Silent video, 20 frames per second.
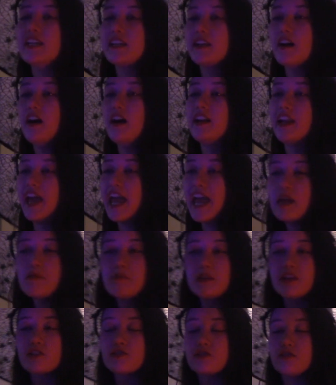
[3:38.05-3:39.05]
a gun. A,
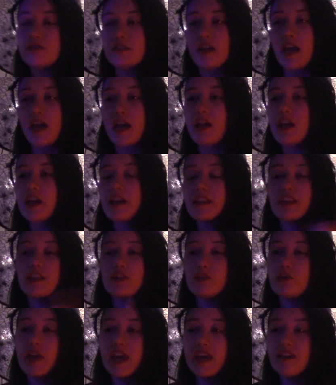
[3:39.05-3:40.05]
because you say that
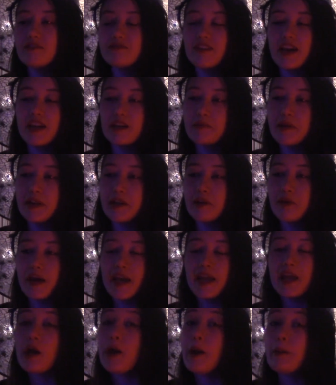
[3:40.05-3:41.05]
you can't find him anyway,